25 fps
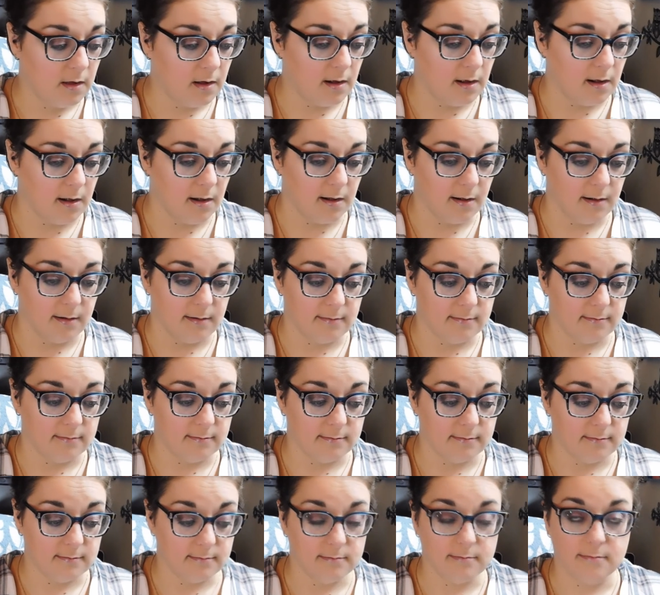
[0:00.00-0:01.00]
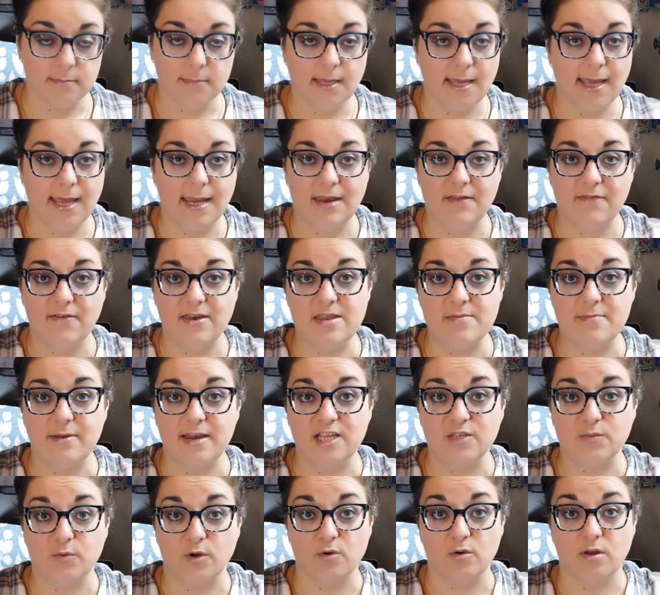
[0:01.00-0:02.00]
And if
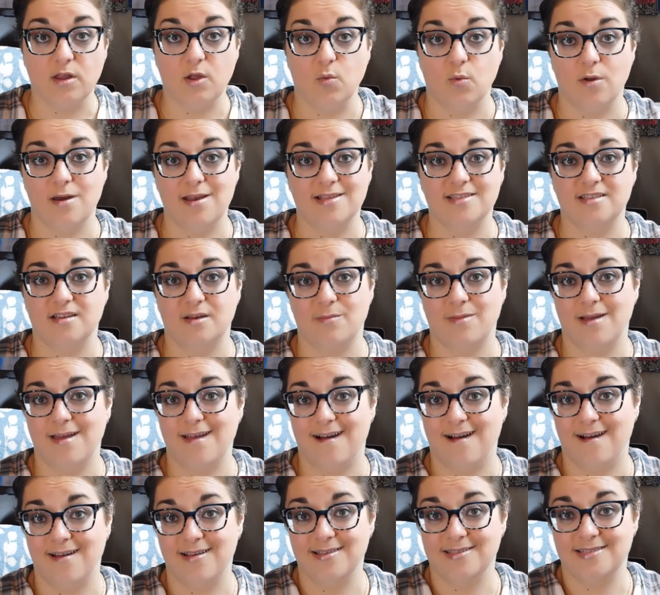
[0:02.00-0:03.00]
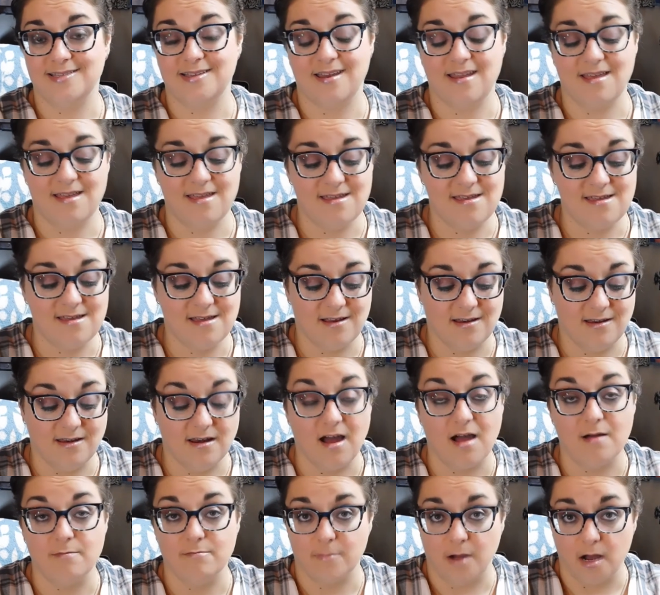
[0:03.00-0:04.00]
anybody's wondering what is on my eyes today,
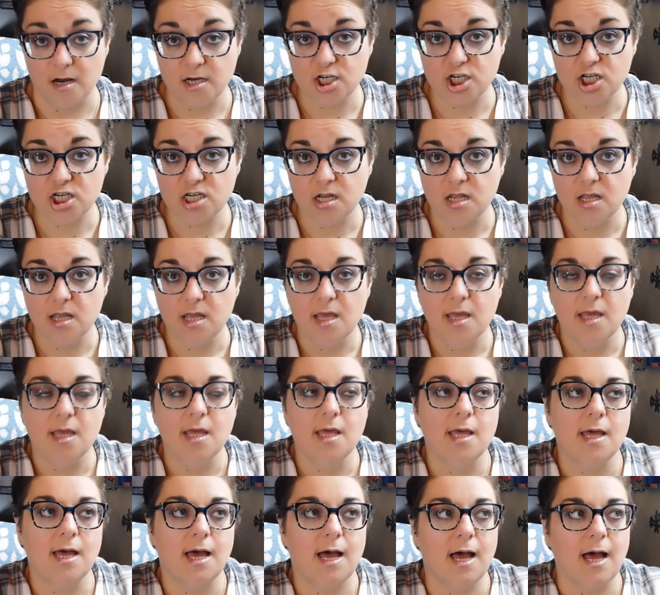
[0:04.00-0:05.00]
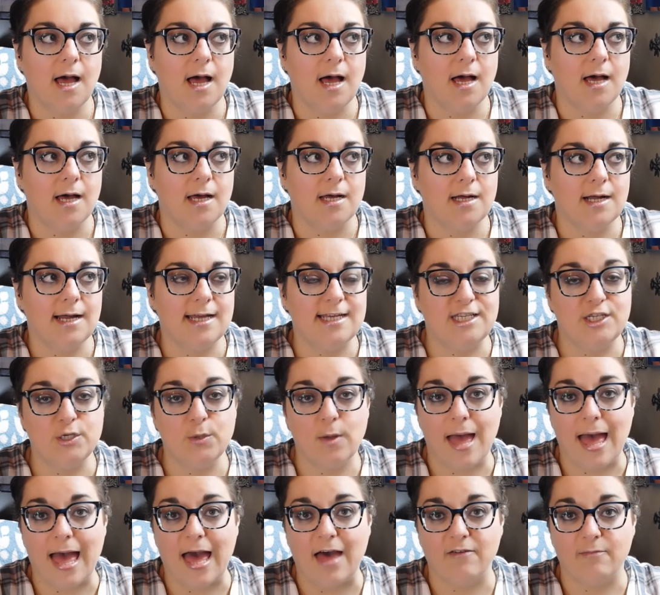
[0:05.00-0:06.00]
not much. I do
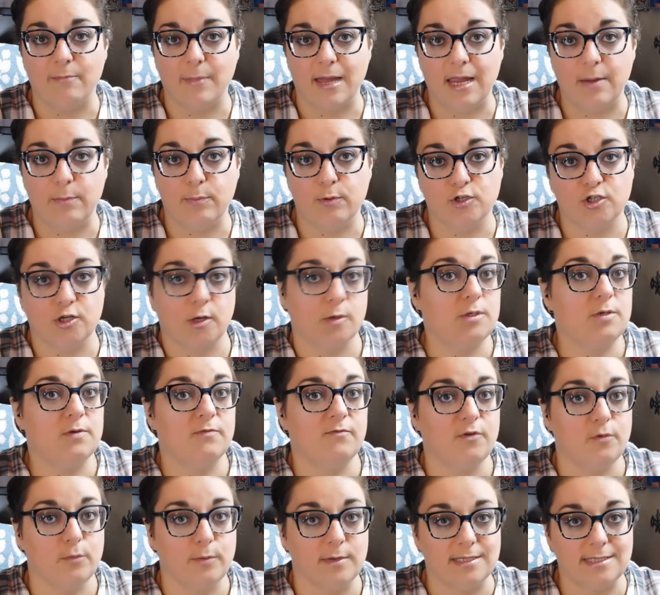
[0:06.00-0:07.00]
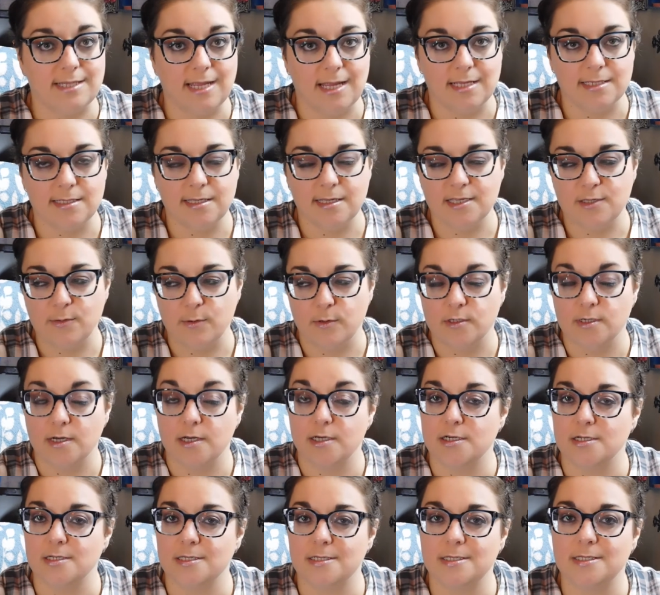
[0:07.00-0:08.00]
have my prescription for Restasis, which I
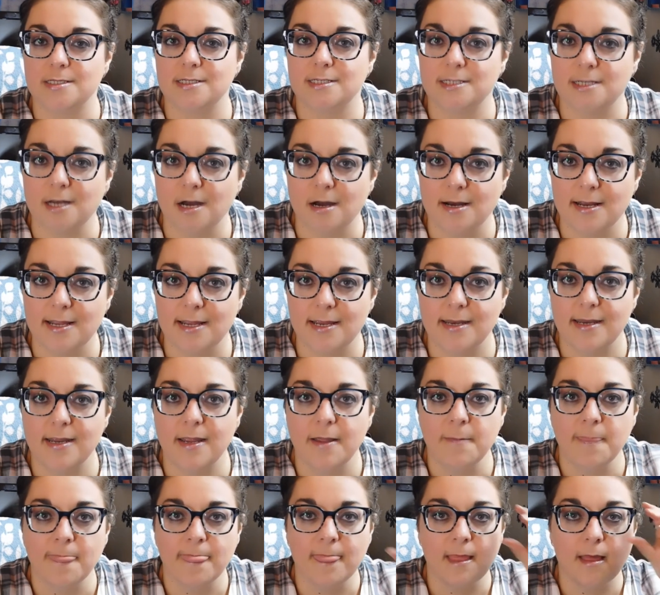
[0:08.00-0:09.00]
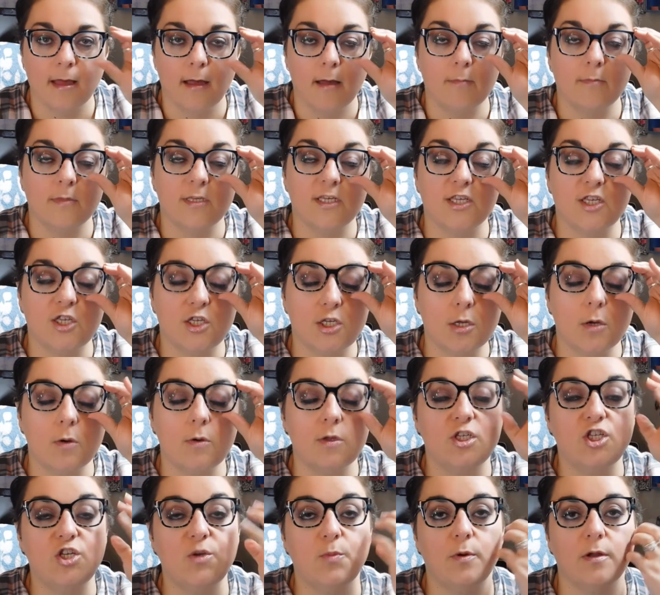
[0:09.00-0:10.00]
just started. I'm so
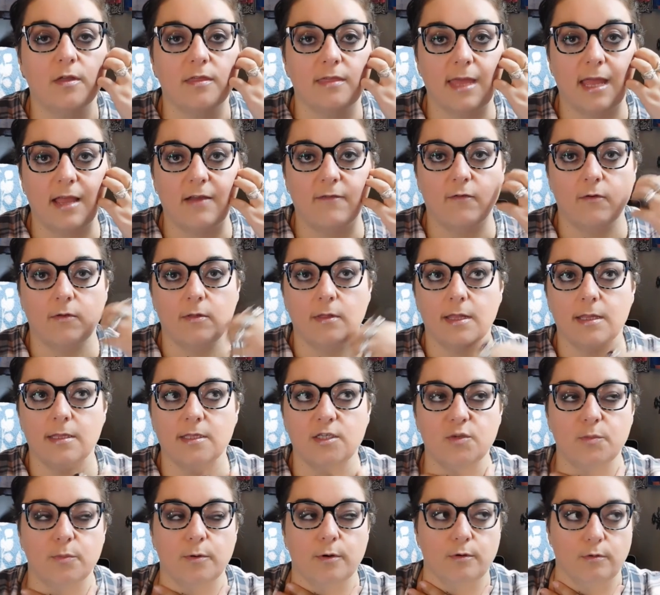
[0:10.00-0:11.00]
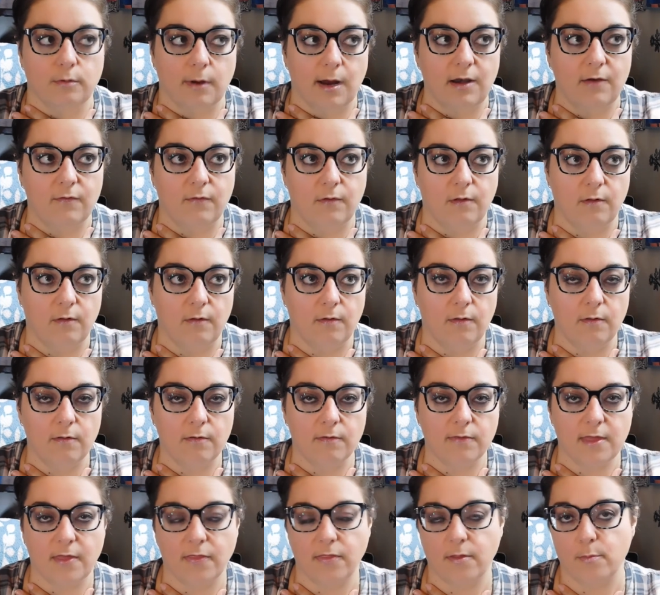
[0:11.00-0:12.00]
super thankful and super grateful
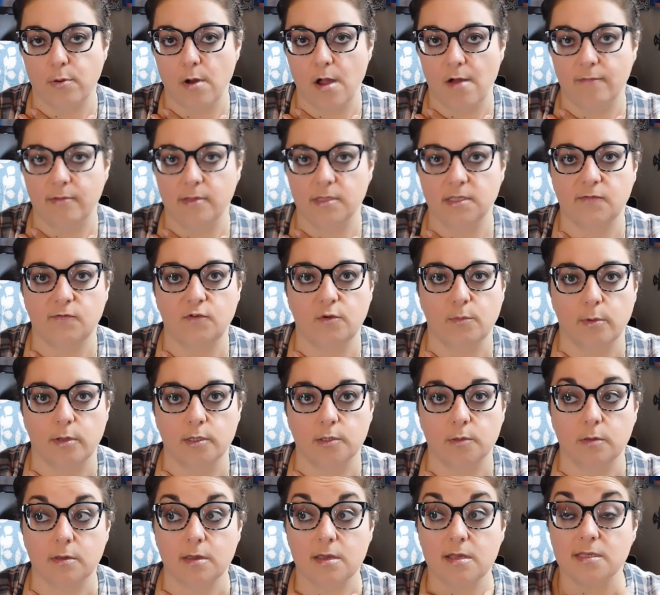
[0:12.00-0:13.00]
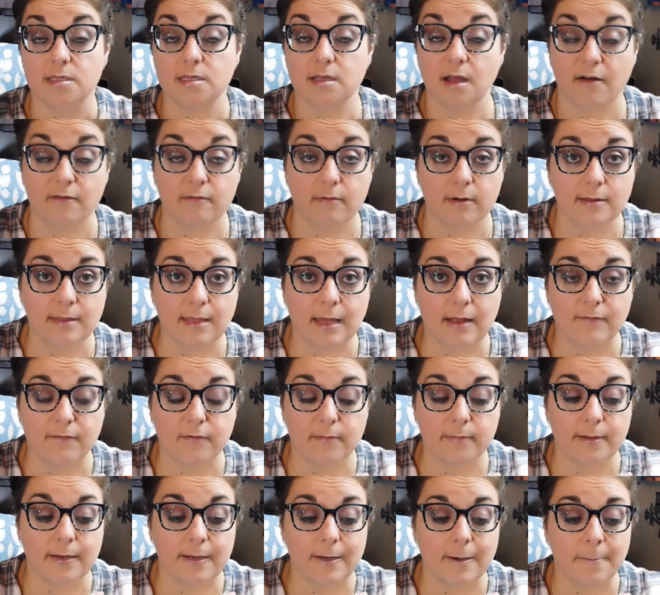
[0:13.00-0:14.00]
that the province of New Brunswick is covering that
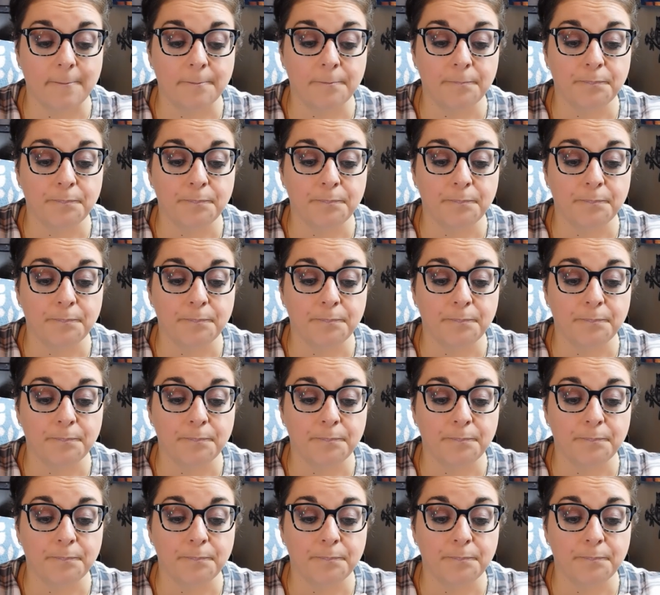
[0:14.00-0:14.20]
for me,